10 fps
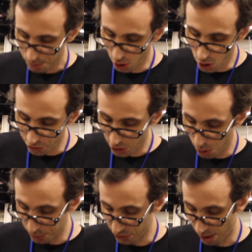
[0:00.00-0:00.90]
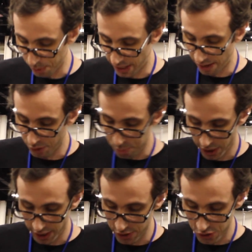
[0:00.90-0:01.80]
But the whole thing opens up, and every
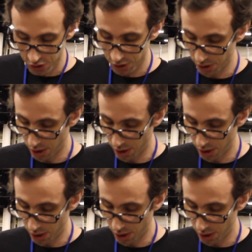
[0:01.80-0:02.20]
page